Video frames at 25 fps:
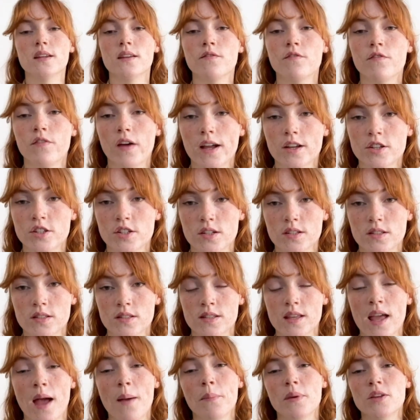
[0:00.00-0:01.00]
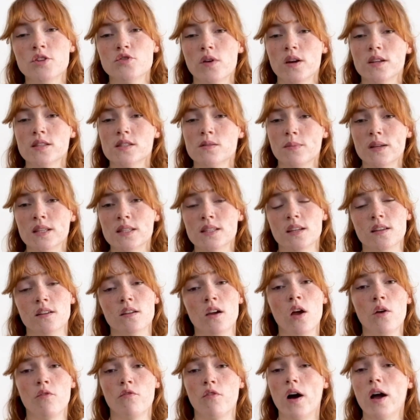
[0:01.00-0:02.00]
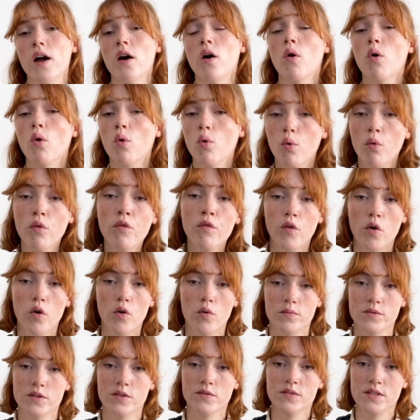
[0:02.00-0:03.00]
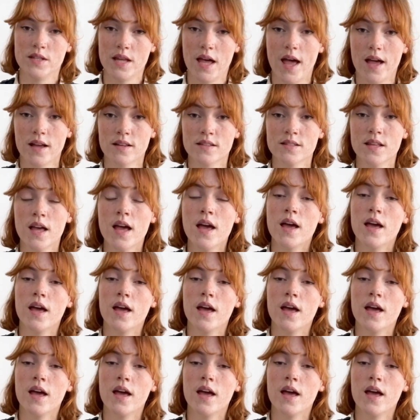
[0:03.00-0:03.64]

infections can be transmitted via all forms of sex,